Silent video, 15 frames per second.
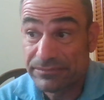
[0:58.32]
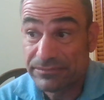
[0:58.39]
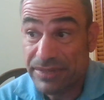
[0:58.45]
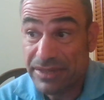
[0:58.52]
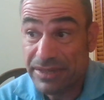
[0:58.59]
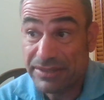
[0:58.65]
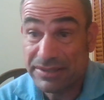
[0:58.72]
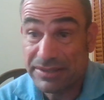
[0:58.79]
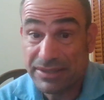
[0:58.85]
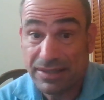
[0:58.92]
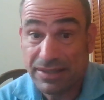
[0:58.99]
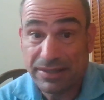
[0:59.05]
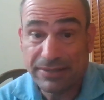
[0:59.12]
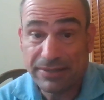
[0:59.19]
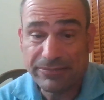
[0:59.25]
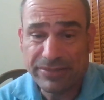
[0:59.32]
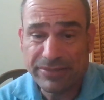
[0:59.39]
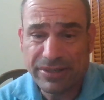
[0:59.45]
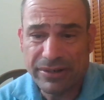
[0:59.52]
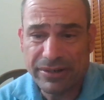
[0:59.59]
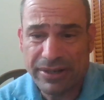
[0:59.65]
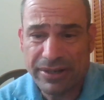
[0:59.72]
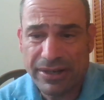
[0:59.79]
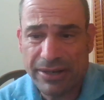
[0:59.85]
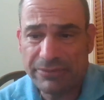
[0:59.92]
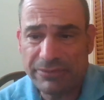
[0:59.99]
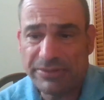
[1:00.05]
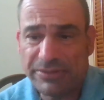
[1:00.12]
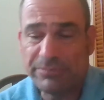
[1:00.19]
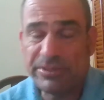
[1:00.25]
That's um, you know, I
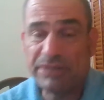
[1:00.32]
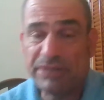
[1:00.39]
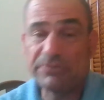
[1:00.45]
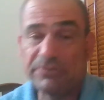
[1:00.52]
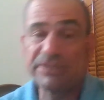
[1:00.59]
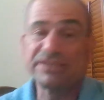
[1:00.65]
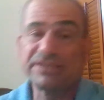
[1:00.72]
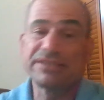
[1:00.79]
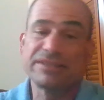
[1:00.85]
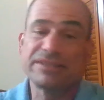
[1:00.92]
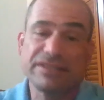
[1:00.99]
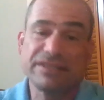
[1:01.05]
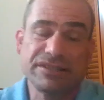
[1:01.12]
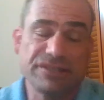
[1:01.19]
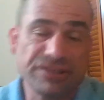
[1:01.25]
was a big resistant